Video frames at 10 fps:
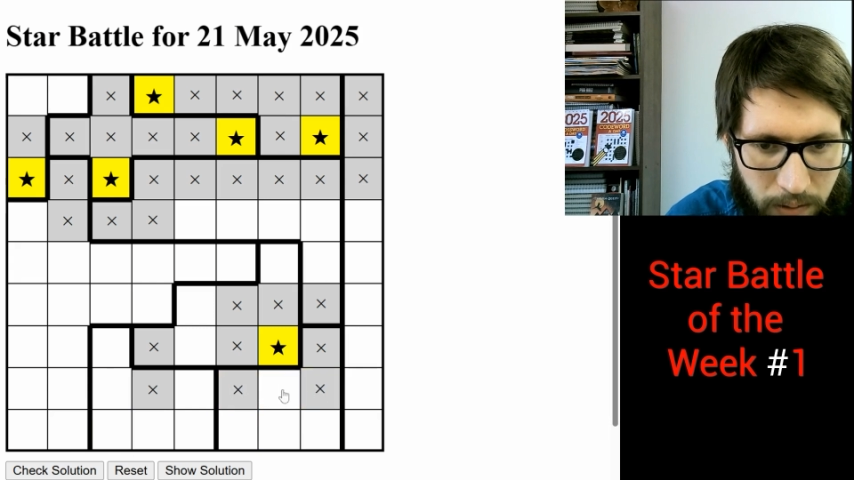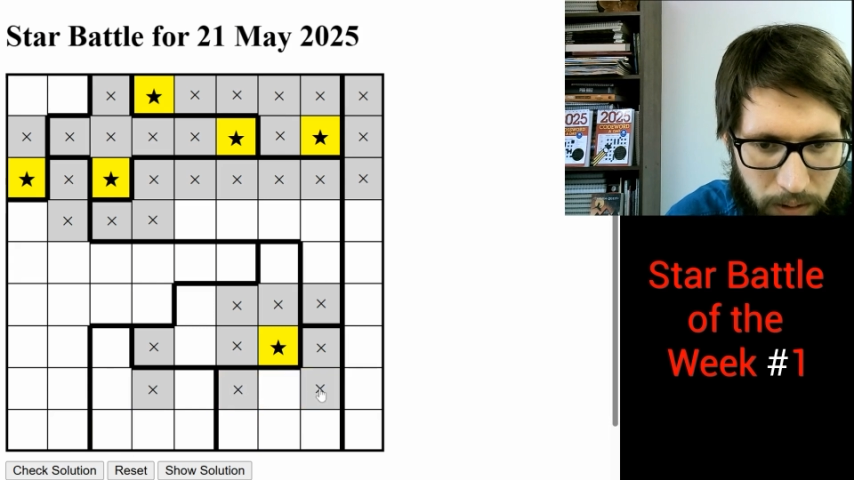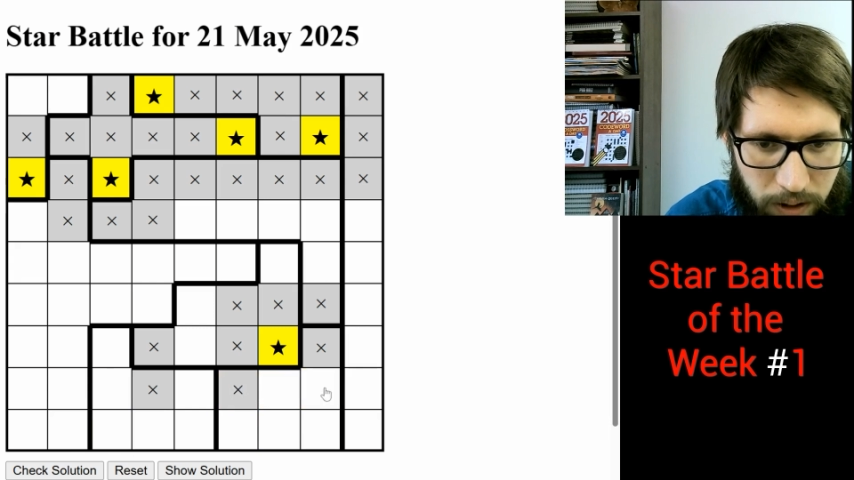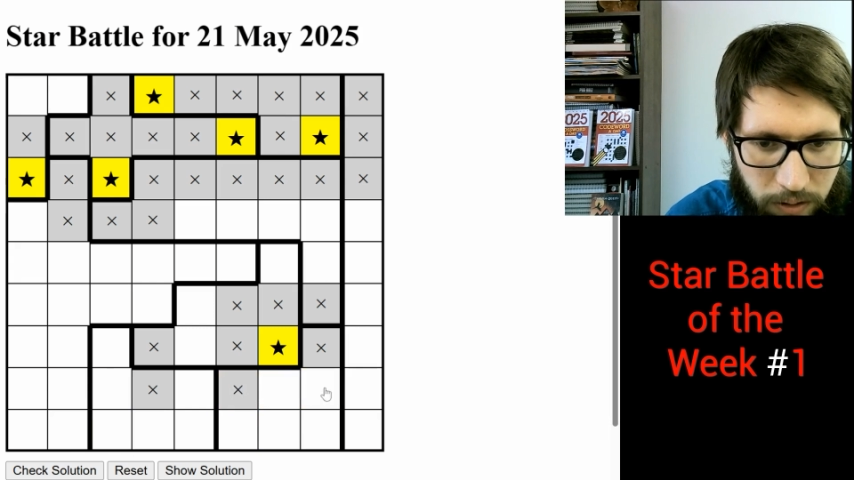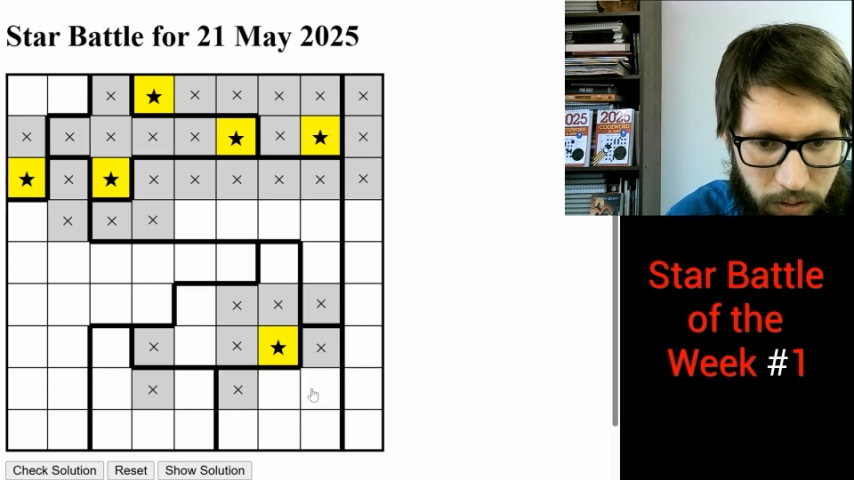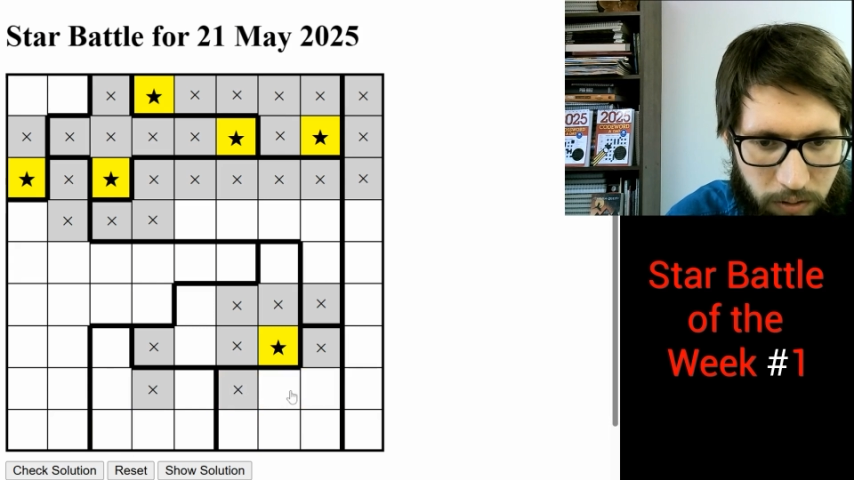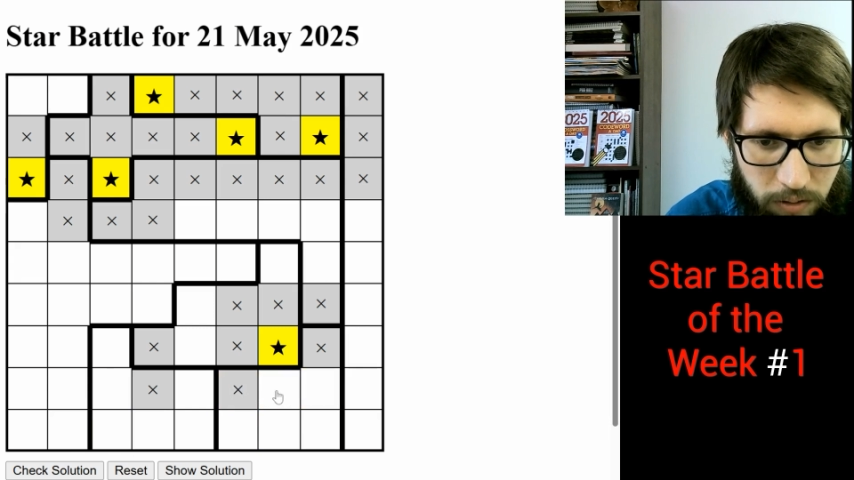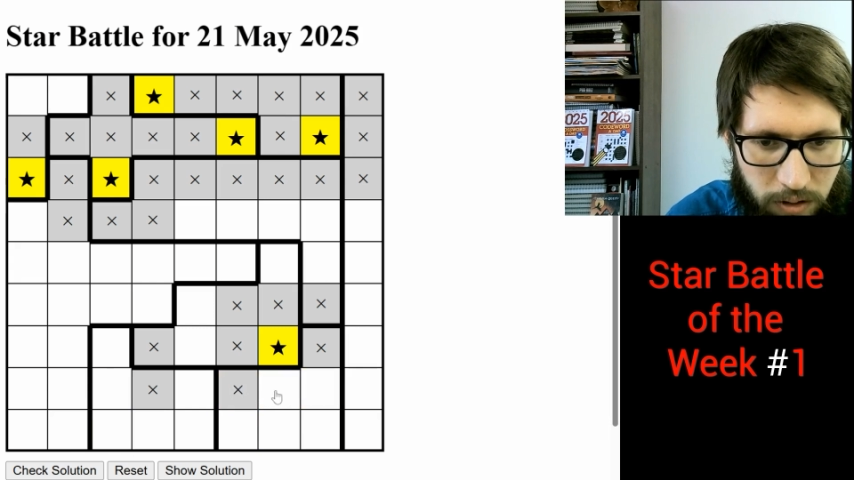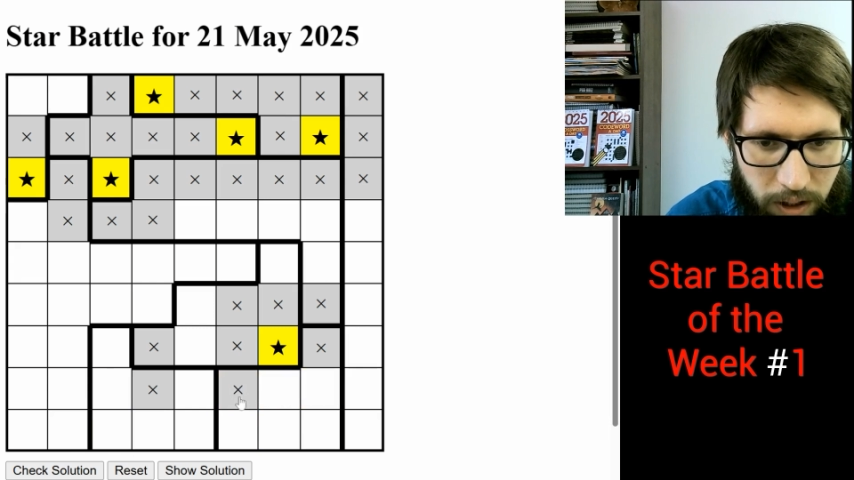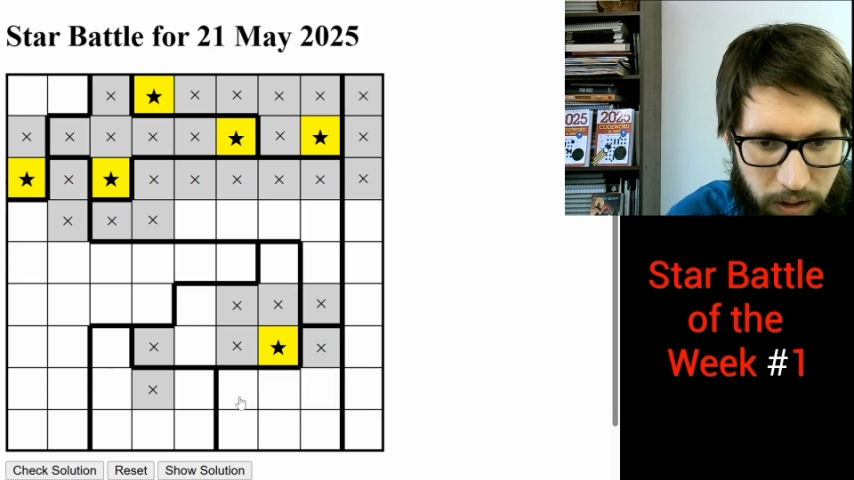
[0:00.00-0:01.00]
We can
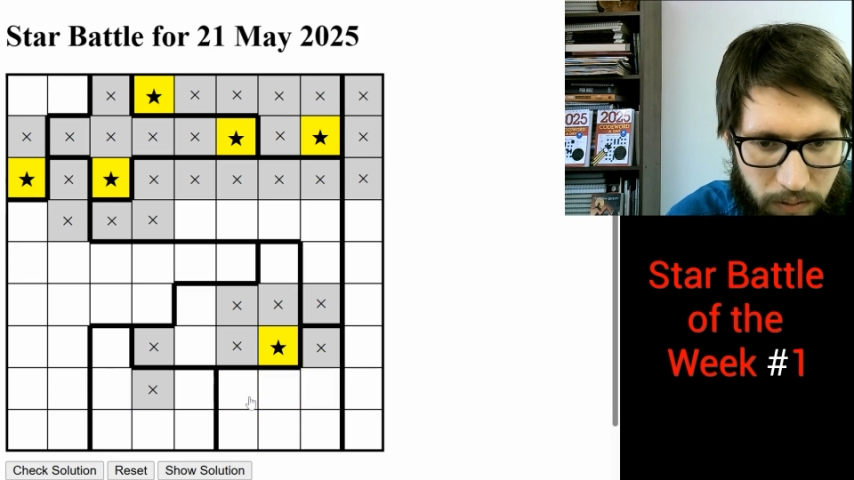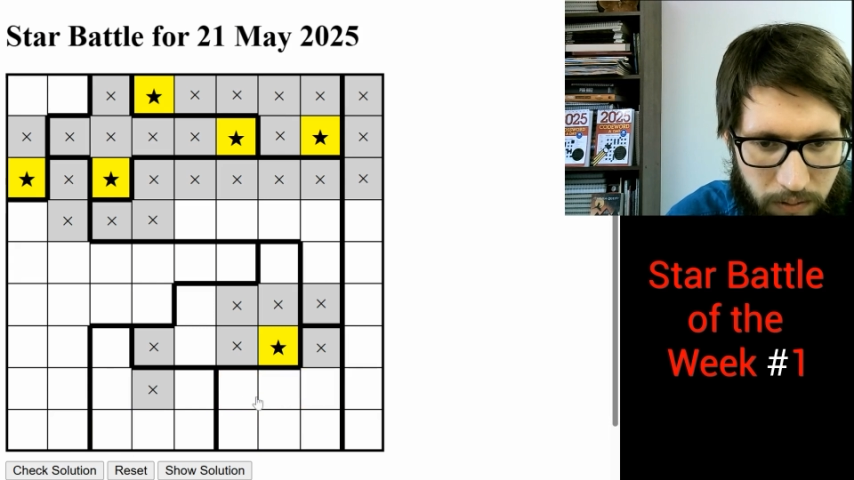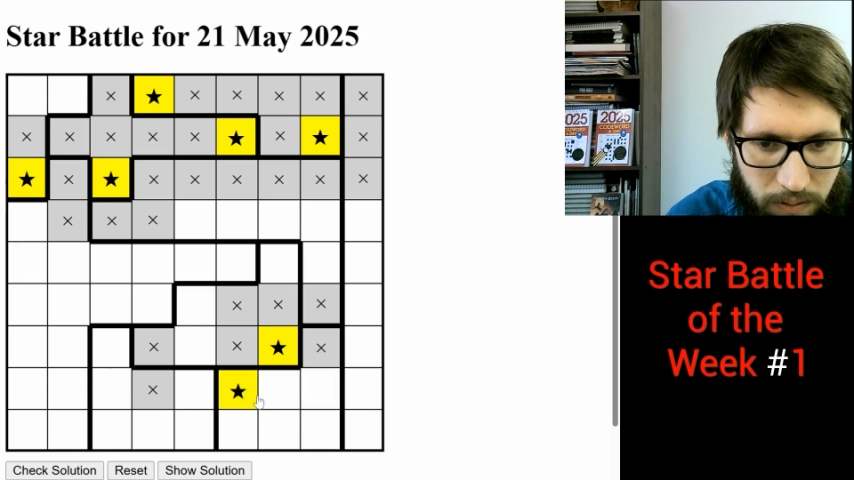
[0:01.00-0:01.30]
also